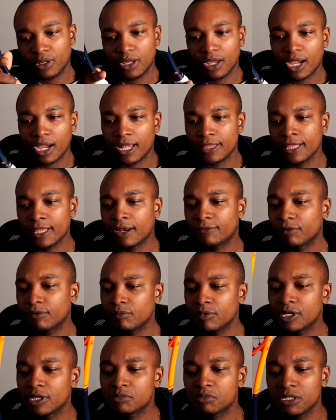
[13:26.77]
And that for me
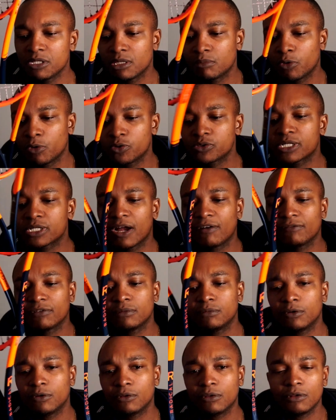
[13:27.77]
has been the most
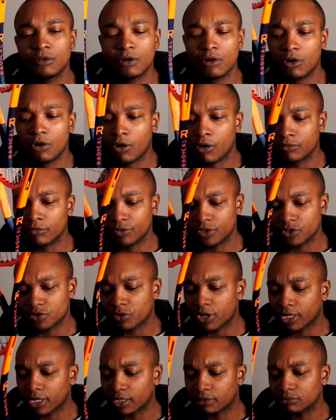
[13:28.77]
comfortable on this racket.